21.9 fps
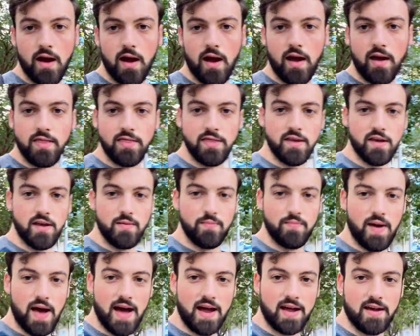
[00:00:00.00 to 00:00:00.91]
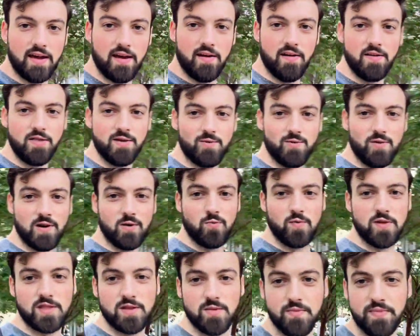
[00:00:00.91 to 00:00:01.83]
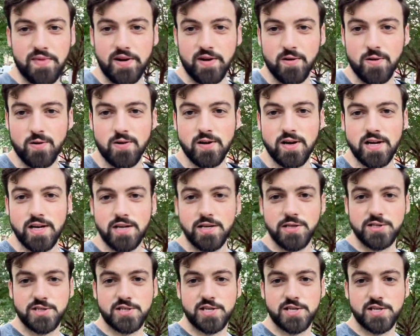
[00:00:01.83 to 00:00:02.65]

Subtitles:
And then back here, the one with the mural is